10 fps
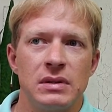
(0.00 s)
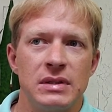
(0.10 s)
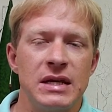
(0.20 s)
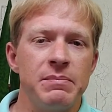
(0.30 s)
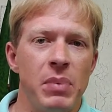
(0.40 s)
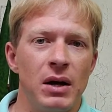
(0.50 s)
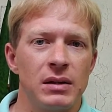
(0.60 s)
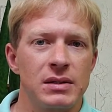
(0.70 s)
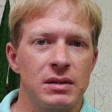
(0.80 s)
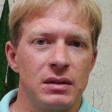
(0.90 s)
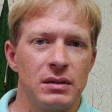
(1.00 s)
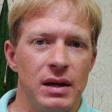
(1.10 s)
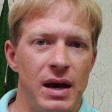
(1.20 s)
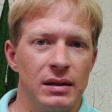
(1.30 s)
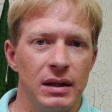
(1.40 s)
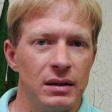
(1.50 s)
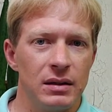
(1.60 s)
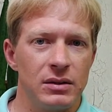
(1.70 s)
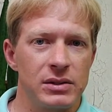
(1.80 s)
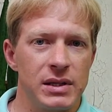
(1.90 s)
debunks the idea
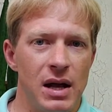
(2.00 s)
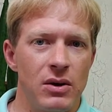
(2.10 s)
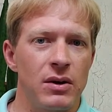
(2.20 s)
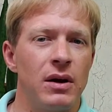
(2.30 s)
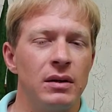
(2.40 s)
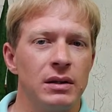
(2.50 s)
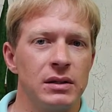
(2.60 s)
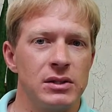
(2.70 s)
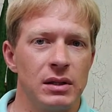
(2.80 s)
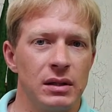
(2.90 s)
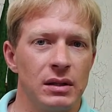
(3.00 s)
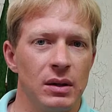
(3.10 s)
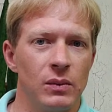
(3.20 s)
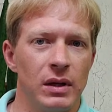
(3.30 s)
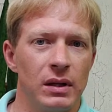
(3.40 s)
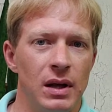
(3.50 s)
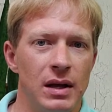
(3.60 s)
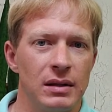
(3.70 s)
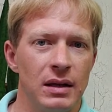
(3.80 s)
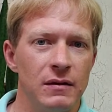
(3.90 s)
that there's an alcoholic gene and what it
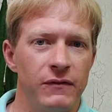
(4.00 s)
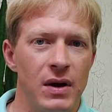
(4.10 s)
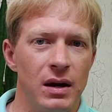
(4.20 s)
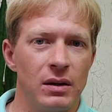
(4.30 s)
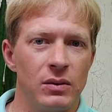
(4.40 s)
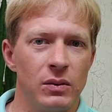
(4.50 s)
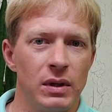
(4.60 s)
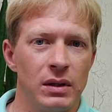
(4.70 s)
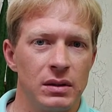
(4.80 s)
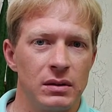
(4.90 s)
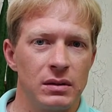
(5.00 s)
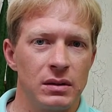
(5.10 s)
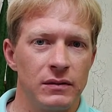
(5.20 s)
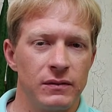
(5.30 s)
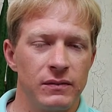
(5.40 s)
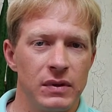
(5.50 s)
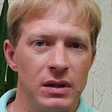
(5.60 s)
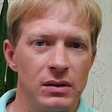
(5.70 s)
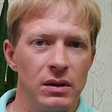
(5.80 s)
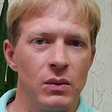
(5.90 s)
identified or what the, the
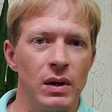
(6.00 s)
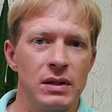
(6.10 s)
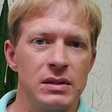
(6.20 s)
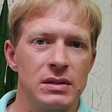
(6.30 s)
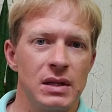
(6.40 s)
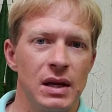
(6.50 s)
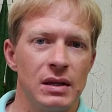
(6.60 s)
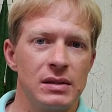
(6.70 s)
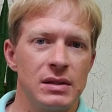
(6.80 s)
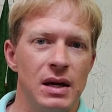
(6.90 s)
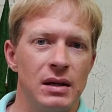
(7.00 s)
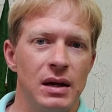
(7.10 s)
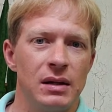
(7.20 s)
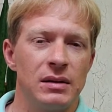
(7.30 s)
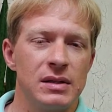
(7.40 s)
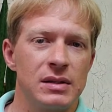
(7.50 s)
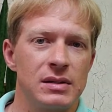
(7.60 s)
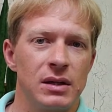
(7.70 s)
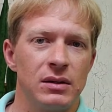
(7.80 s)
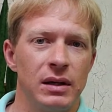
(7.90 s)
theory was is that it's not
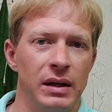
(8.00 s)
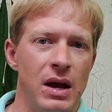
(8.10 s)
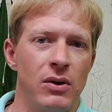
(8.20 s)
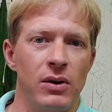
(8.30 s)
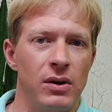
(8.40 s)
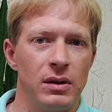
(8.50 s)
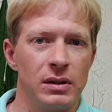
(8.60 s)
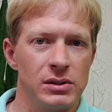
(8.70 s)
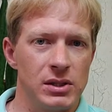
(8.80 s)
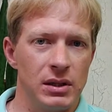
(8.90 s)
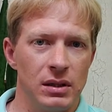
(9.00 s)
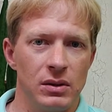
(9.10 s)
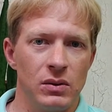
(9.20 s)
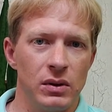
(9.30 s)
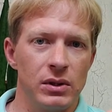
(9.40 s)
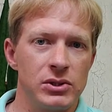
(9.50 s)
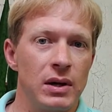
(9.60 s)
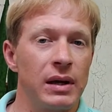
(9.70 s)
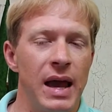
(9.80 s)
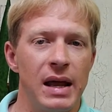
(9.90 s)
necessarily an alcoholic gene or a
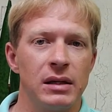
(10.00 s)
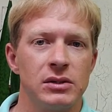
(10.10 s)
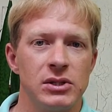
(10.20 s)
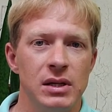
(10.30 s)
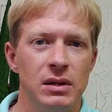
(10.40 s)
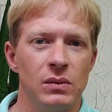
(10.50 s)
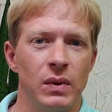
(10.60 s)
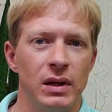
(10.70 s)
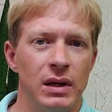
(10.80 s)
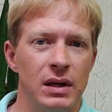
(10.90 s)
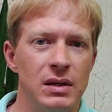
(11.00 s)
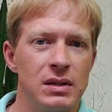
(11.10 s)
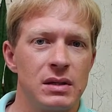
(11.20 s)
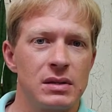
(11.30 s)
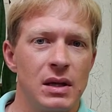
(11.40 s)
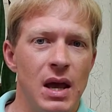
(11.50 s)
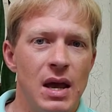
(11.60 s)
drug addict gene. What it is